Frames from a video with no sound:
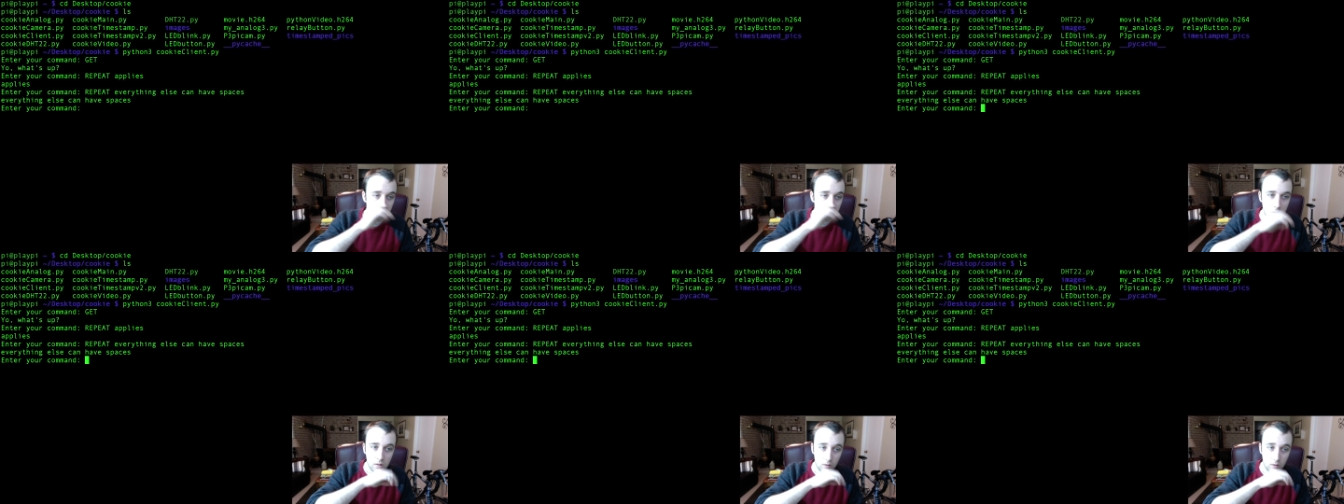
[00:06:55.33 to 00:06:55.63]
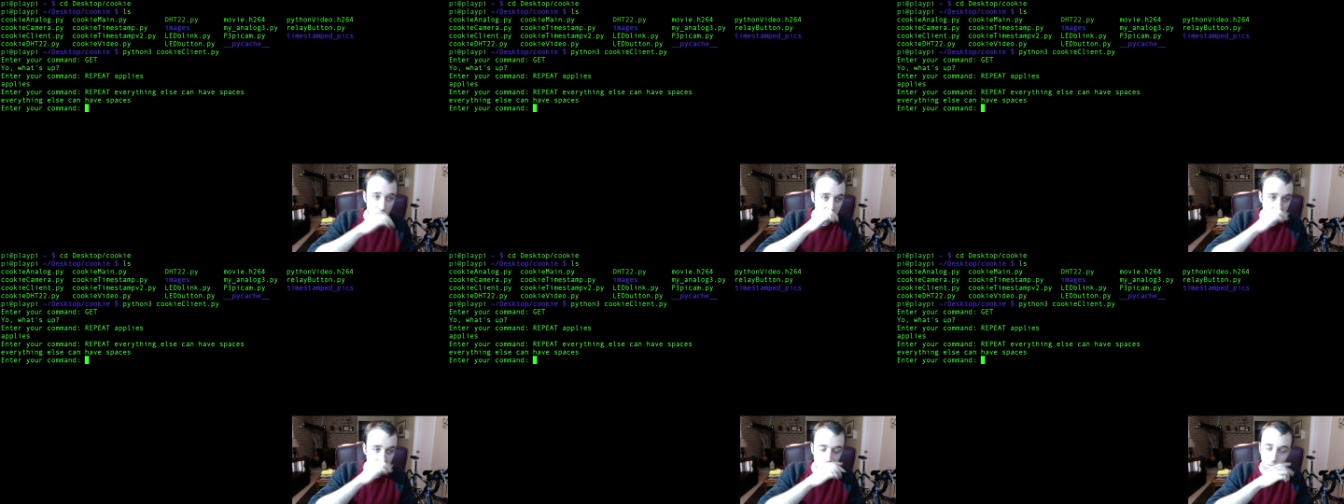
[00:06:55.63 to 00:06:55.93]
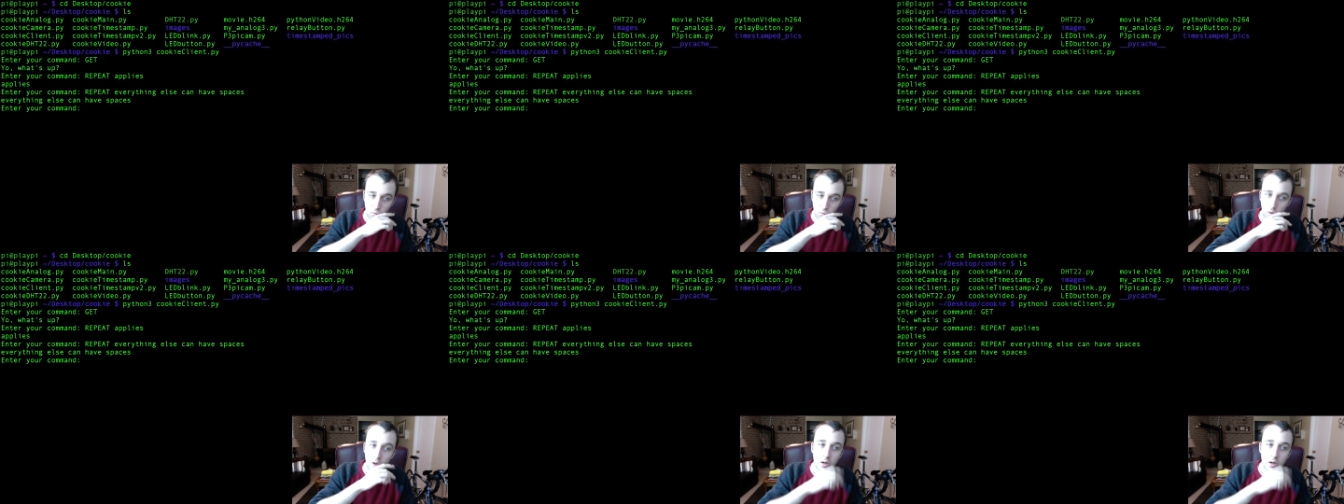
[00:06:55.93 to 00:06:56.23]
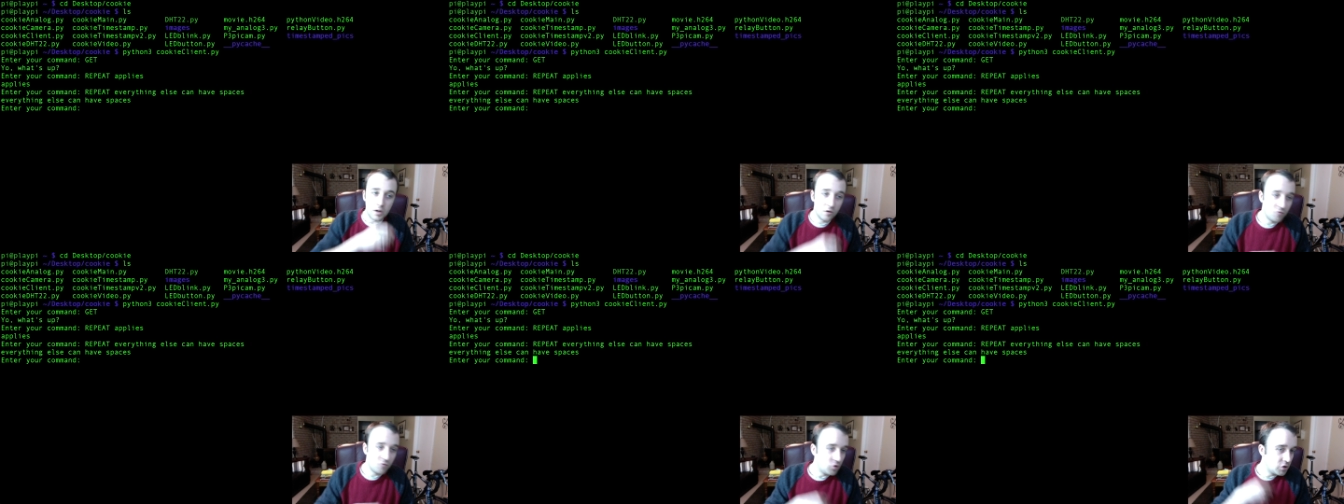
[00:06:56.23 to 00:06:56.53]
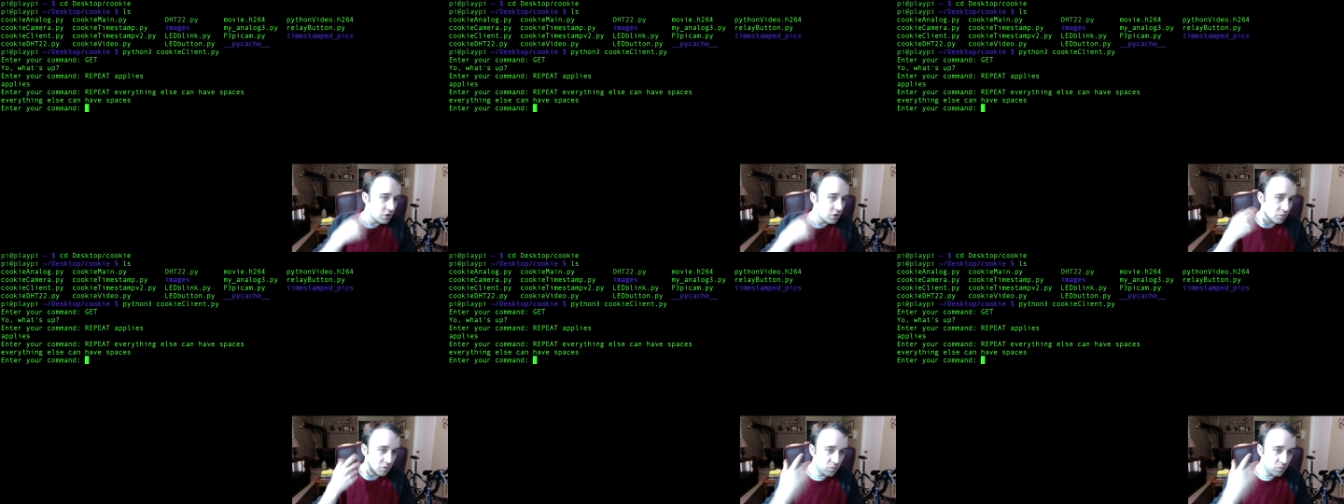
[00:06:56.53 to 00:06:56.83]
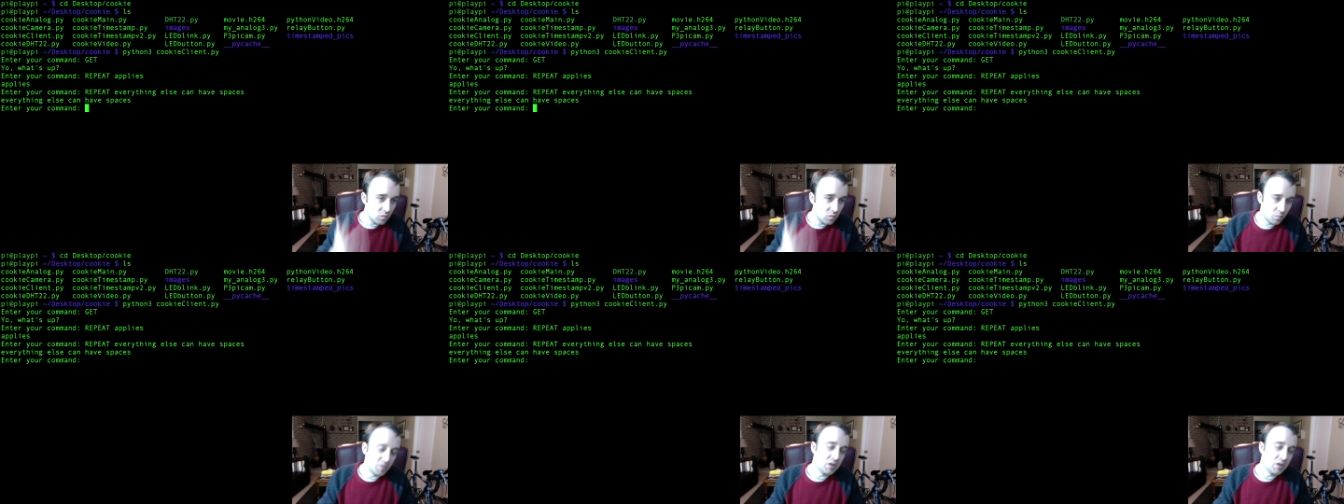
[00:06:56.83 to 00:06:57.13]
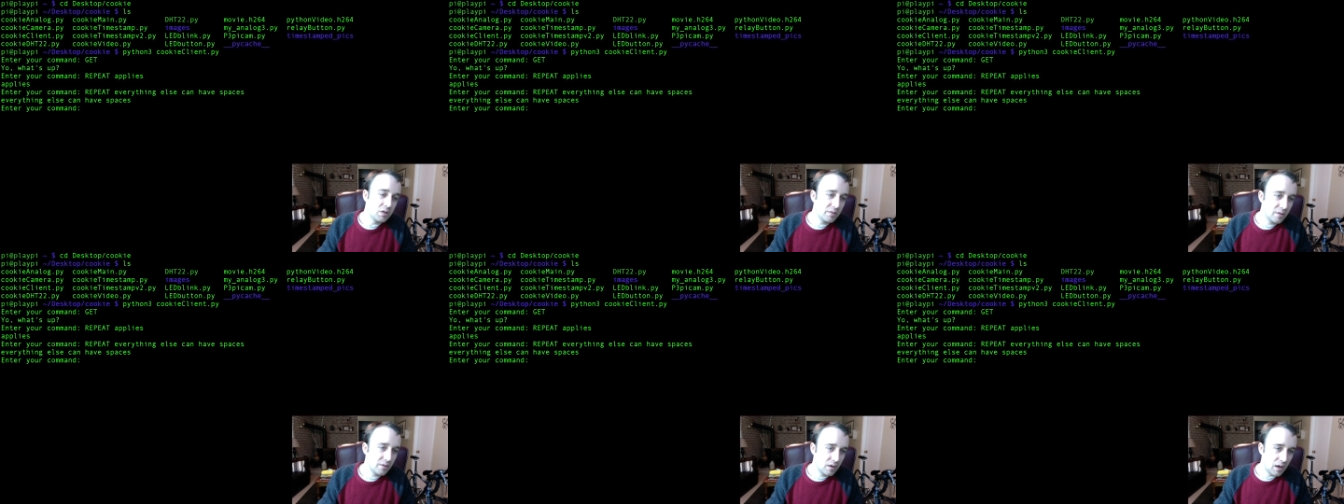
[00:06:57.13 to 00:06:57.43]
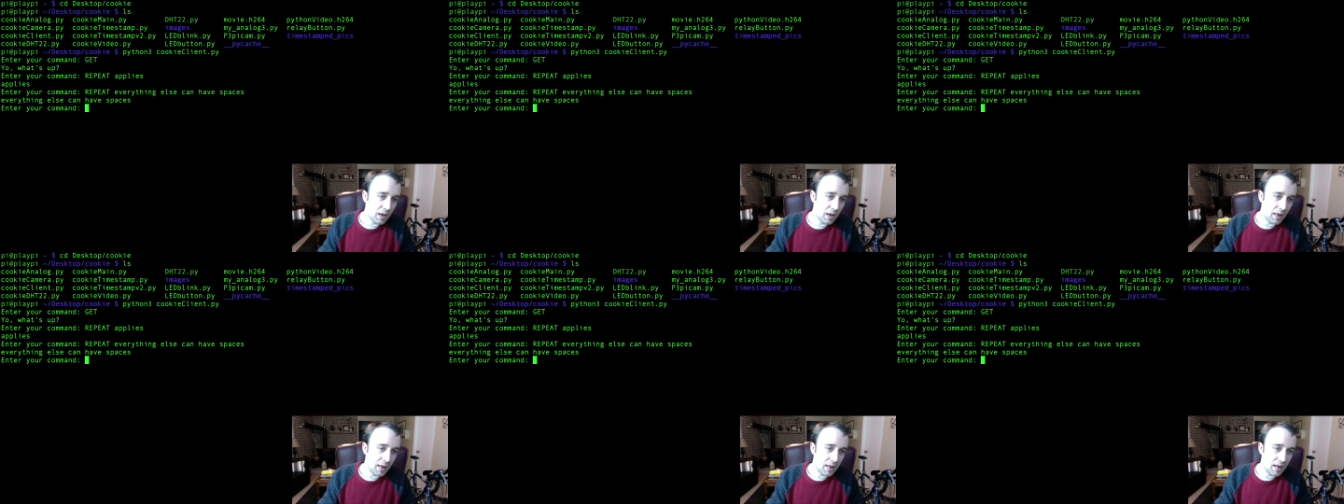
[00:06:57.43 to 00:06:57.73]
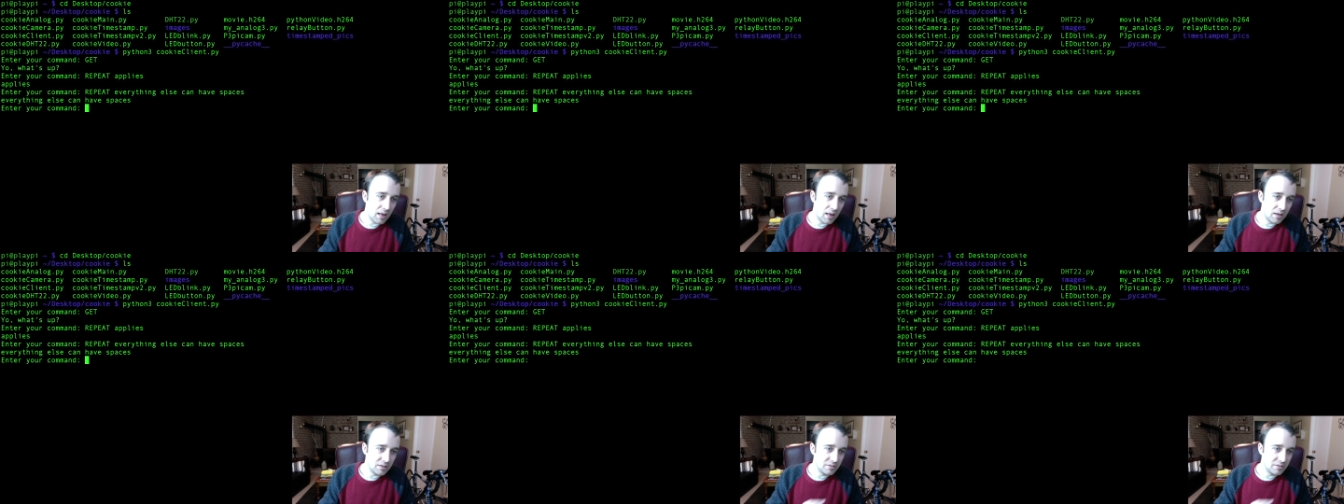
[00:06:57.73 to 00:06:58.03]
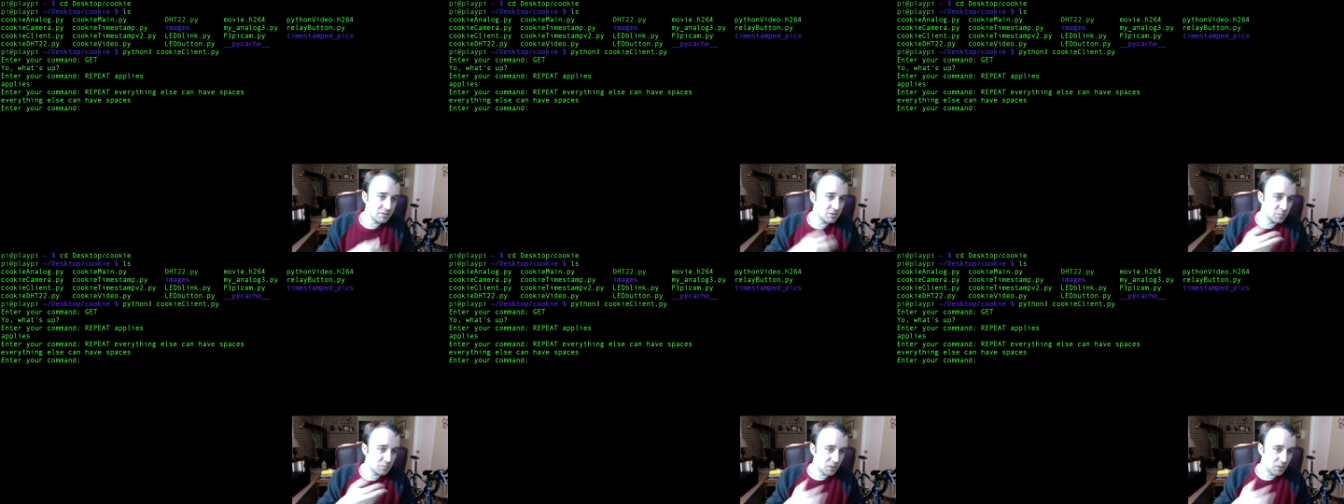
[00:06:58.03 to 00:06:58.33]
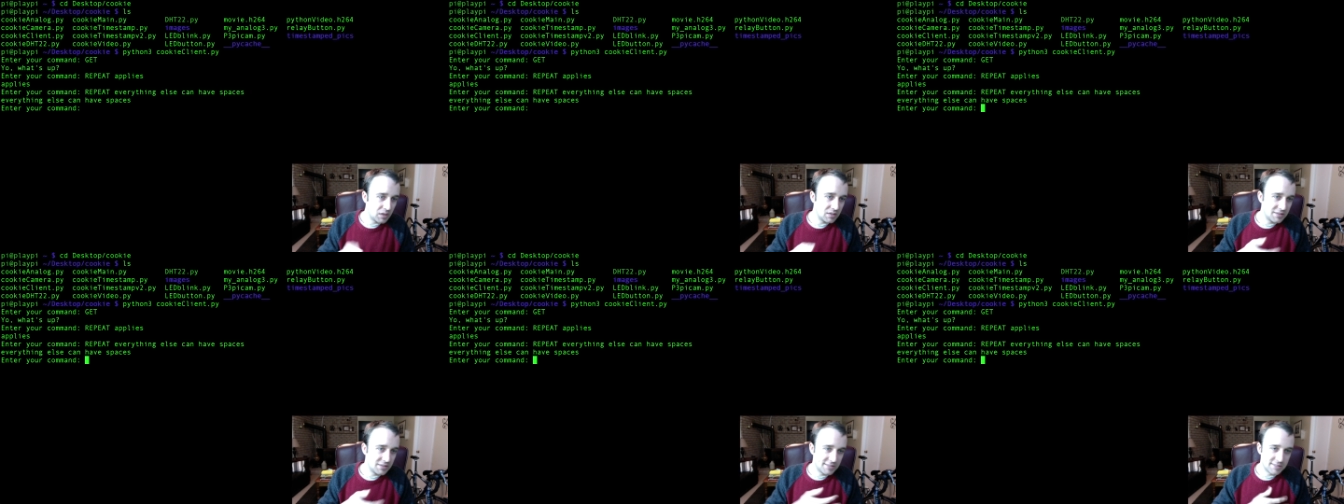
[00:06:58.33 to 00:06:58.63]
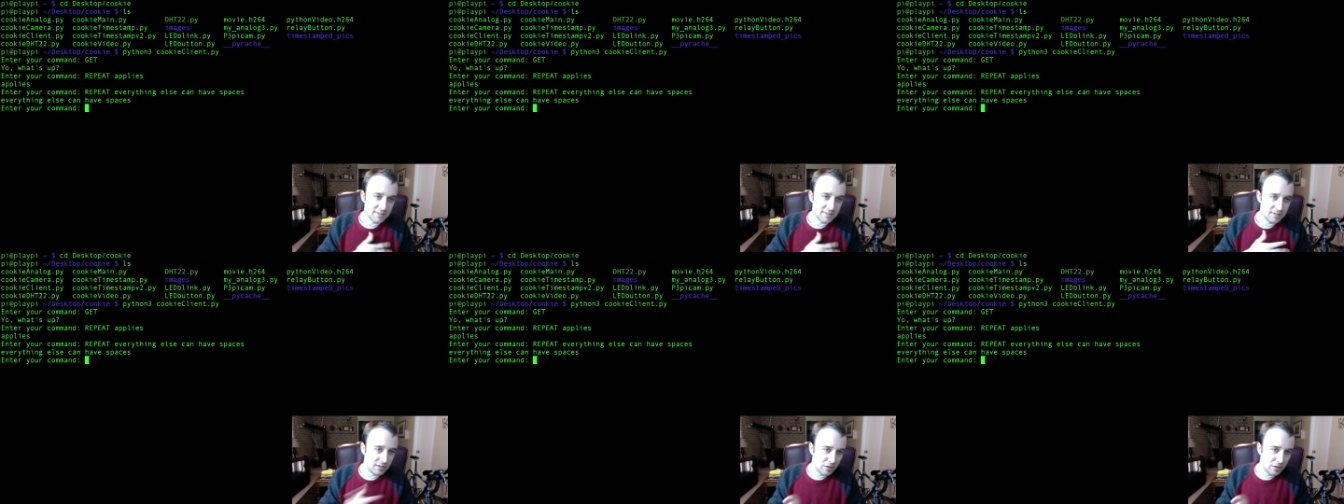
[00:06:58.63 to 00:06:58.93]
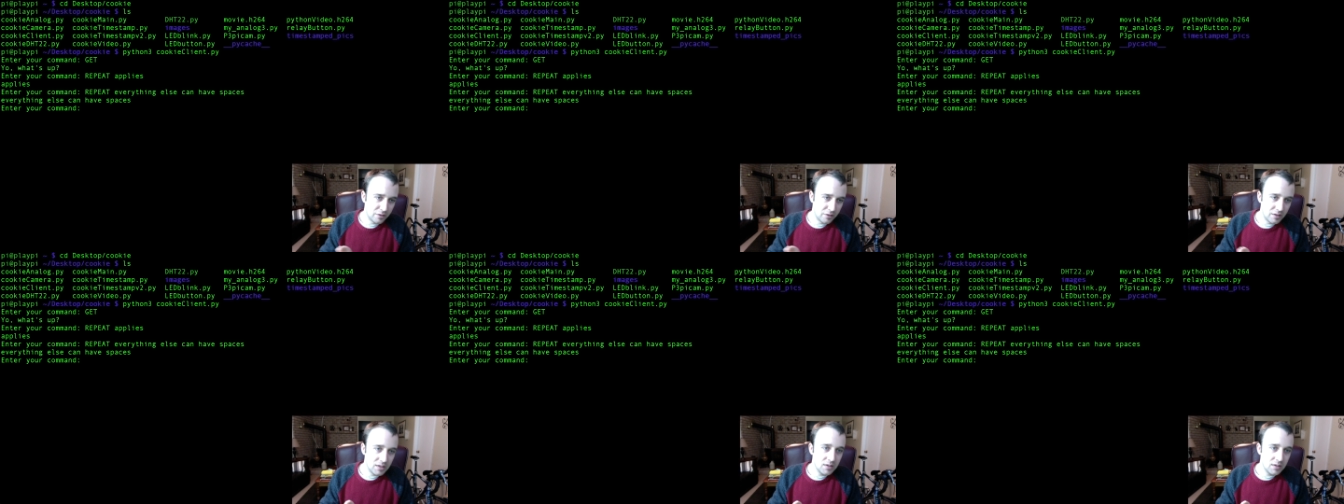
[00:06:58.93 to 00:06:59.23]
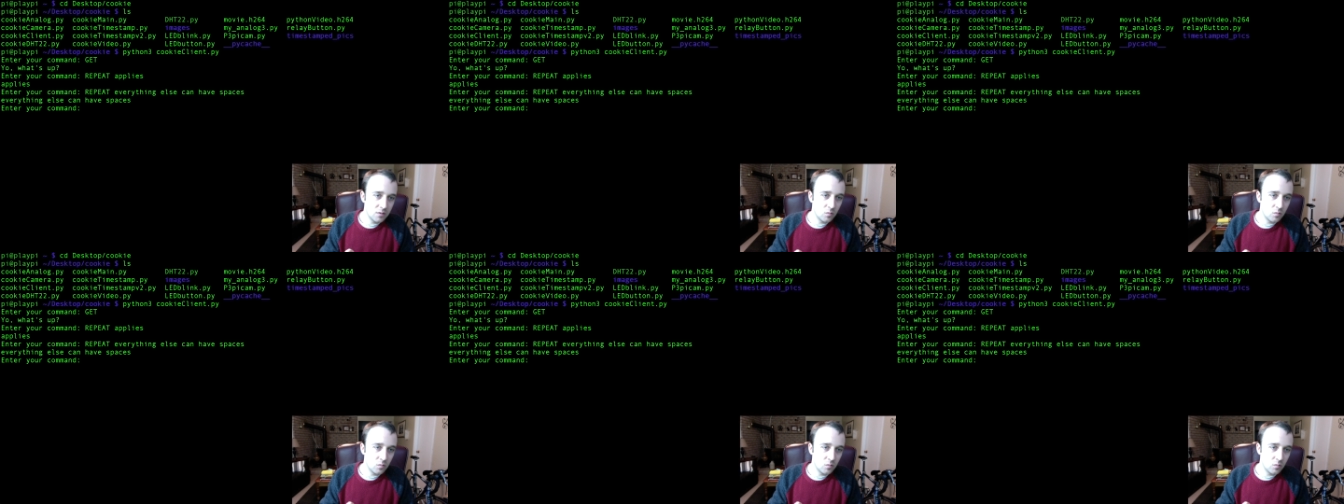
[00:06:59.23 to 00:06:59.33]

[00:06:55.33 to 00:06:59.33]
Okay, cool. Now if you type in repeat and space nothing,